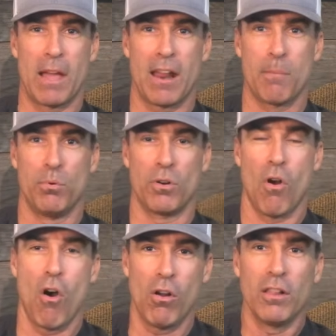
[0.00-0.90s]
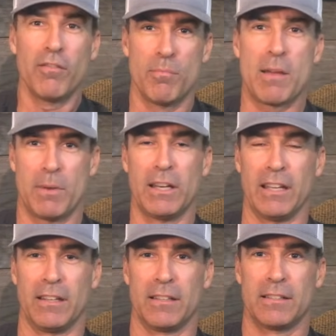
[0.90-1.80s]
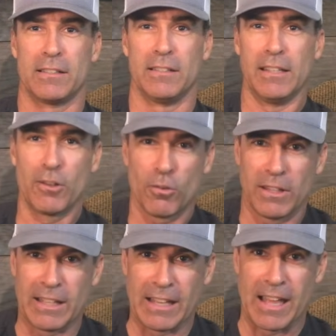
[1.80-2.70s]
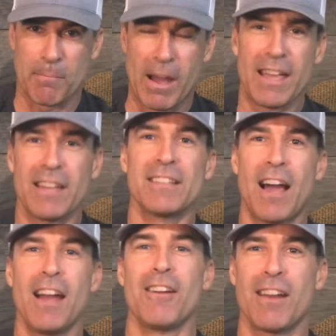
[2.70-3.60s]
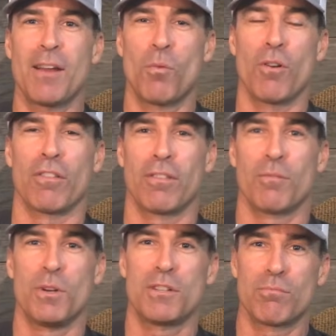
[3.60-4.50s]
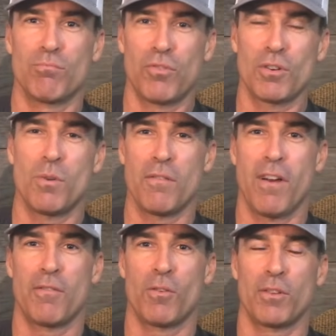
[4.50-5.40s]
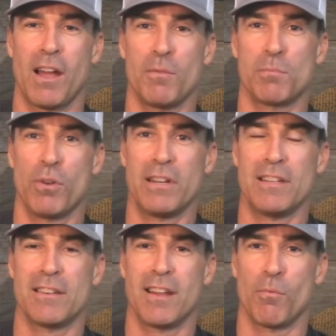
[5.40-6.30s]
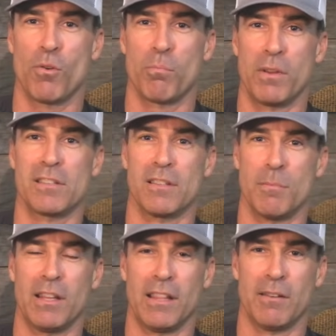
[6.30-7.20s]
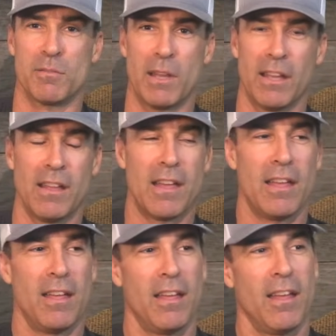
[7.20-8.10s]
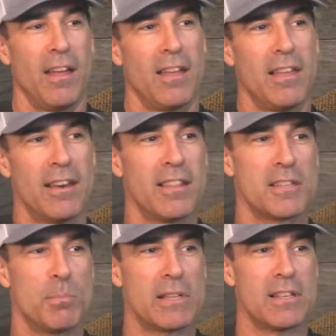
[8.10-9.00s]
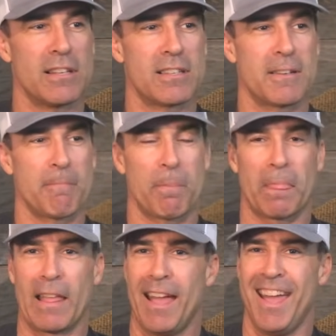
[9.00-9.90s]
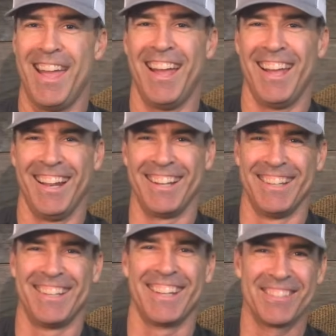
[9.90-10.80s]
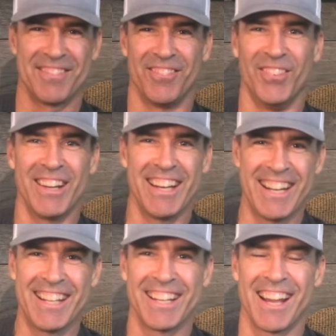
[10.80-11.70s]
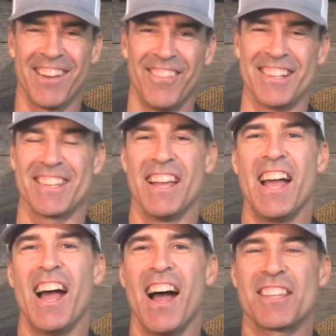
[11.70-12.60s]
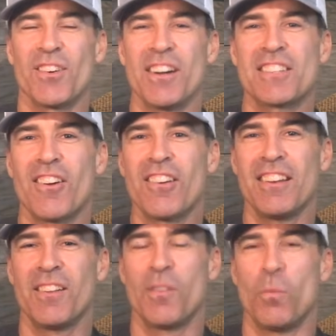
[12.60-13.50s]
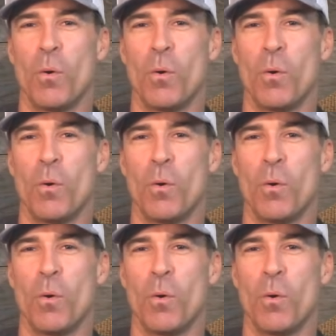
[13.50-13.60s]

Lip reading: I put all of my money, literally my entire net worth, which for a 25-year-old guy was a pretty decent net worth because of the money that I was making, into this business. And what an idiot I was. So I started what